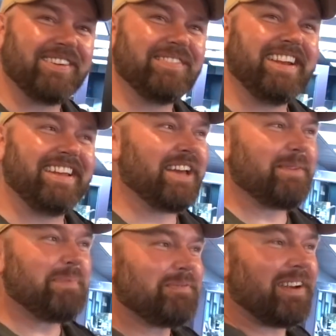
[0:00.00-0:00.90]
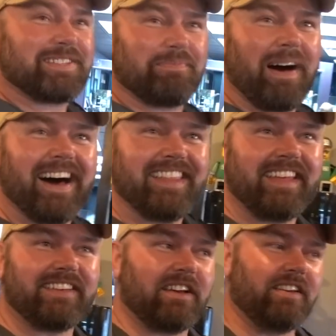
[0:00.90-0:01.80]
of them did it. You got to put them on the spot, and
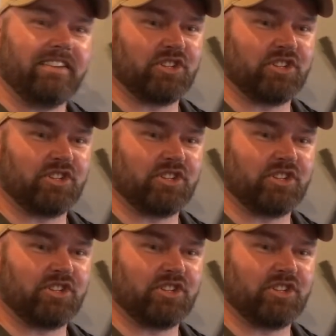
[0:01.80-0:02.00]
they're like,